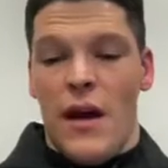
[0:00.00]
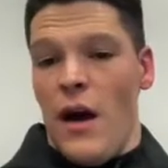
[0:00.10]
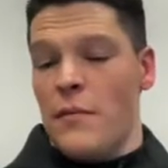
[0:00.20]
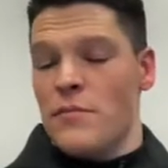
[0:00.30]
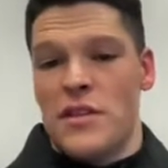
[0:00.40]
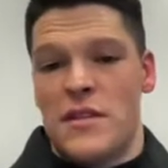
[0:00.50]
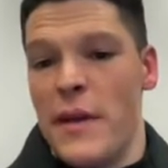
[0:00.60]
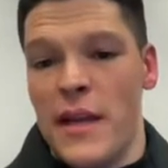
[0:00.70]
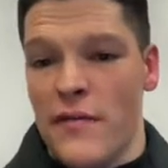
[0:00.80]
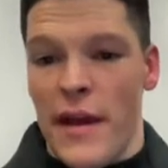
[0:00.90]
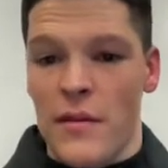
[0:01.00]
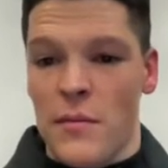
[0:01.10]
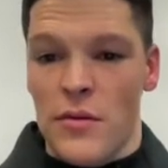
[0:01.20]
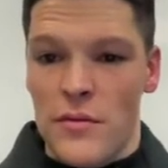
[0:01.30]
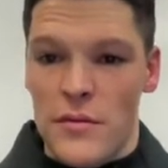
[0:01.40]
Just being
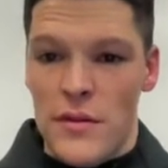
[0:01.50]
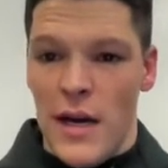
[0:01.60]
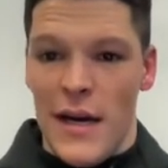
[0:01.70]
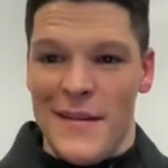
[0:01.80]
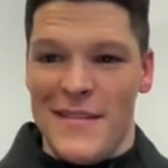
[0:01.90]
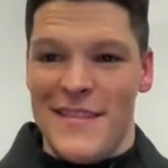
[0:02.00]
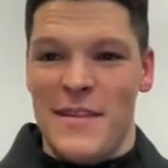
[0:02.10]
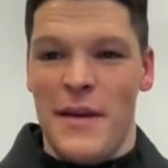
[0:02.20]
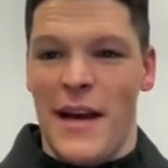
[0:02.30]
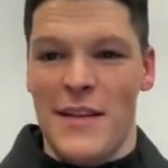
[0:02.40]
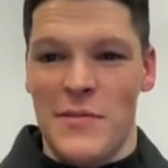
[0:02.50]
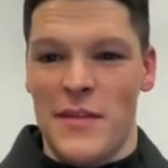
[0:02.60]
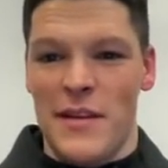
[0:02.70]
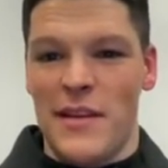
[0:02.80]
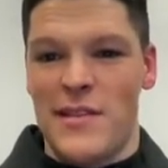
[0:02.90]
available. To be honest with
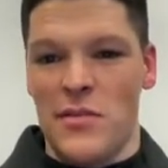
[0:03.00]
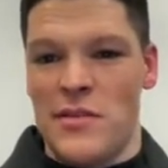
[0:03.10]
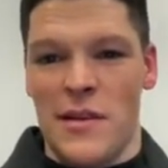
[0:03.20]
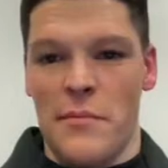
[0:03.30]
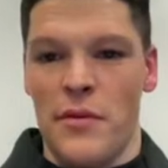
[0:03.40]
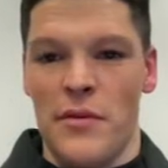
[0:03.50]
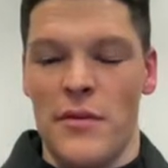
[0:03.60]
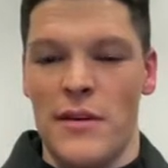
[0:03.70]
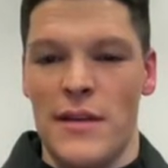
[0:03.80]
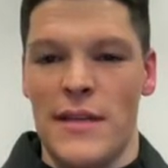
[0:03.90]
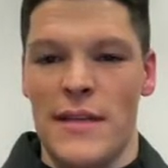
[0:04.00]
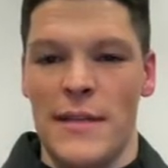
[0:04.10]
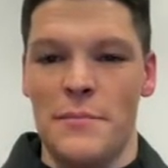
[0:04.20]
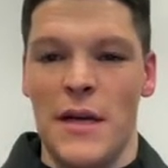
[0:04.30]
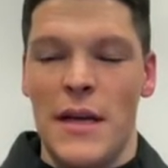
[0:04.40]
you, it's so simple.
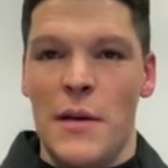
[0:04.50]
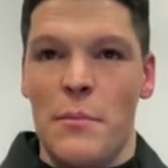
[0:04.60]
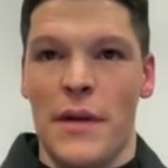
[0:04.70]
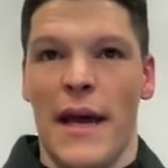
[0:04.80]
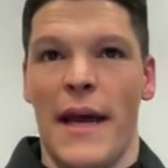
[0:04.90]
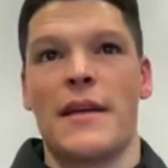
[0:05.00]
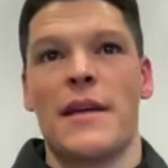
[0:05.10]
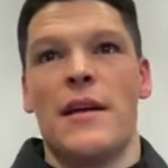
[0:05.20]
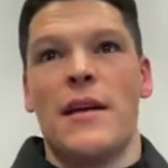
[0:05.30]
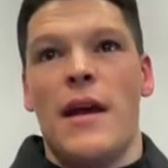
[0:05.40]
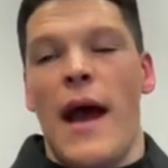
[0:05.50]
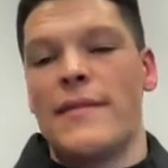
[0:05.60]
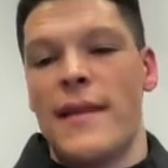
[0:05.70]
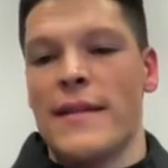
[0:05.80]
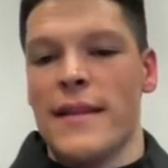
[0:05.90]
But like
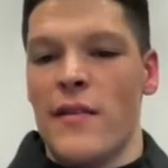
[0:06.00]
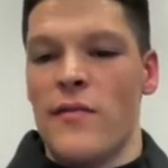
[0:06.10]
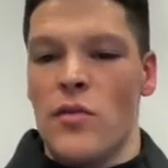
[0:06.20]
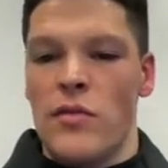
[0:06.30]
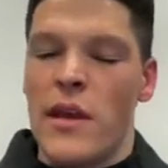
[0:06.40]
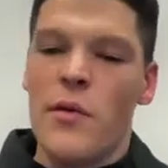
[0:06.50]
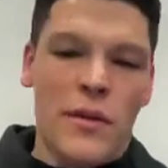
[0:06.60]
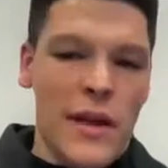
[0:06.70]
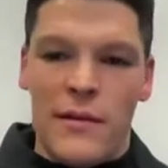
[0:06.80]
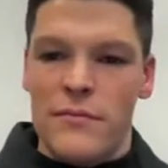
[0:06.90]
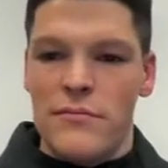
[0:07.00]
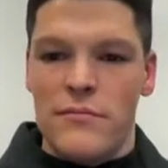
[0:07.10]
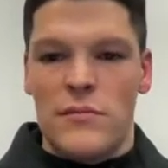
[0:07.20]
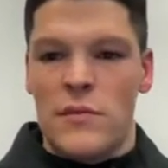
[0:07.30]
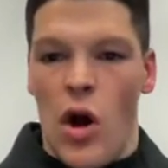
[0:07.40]
at that level, he would like
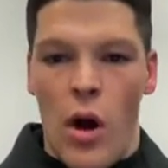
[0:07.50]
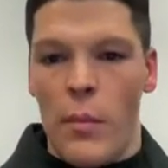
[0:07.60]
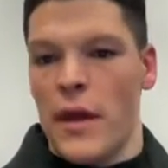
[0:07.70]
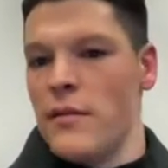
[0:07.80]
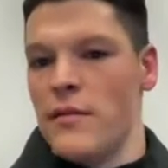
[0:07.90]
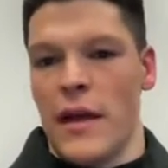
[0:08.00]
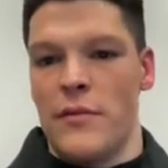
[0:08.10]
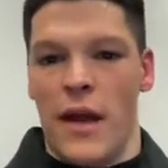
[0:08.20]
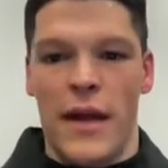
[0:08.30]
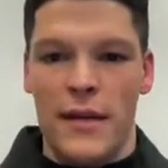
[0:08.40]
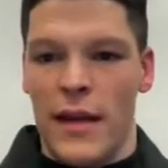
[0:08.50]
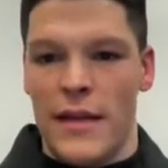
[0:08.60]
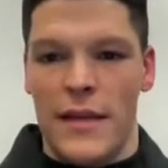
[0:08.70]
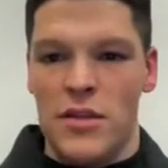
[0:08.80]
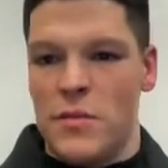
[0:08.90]
call me, like, right? Like
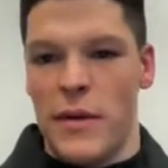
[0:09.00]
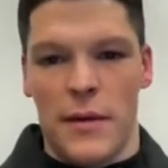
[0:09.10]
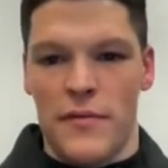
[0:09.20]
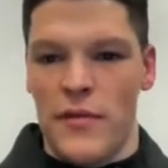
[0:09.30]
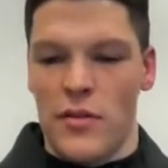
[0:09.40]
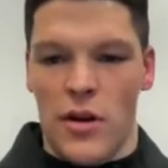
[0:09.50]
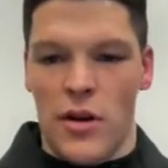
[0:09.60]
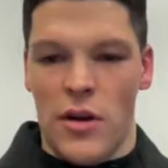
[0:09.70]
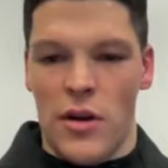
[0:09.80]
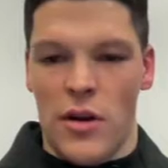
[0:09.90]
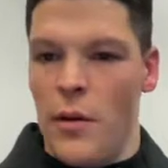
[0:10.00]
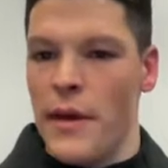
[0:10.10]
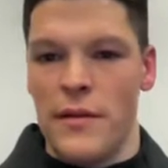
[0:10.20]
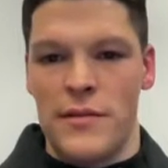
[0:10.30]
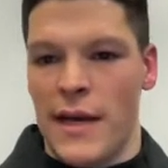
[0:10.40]
he just pick up the phone, call
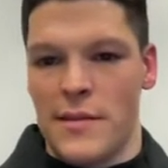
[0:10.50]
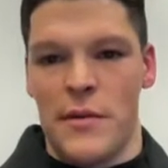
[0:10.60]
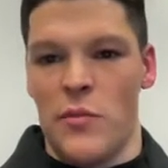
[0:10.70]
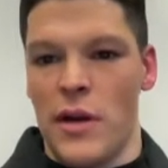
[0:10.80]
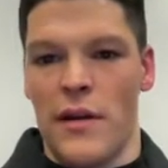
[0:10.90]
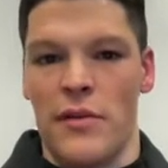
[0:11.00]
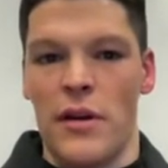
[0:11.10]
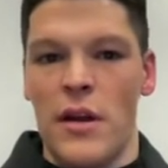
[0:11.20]
me, text me, whatever,